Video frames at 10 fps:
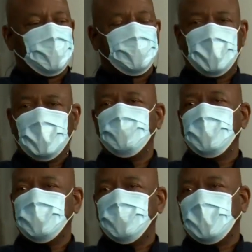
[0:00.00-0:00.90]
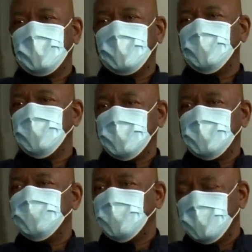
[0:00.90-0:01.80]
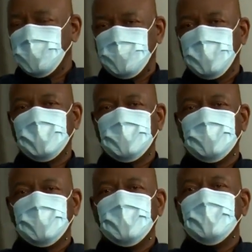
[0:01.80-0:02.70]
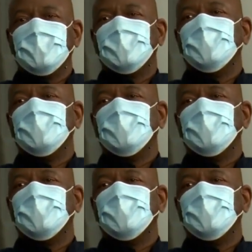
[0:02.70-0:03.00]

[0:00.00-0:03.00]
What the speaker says: For every dollar that goes into the community, there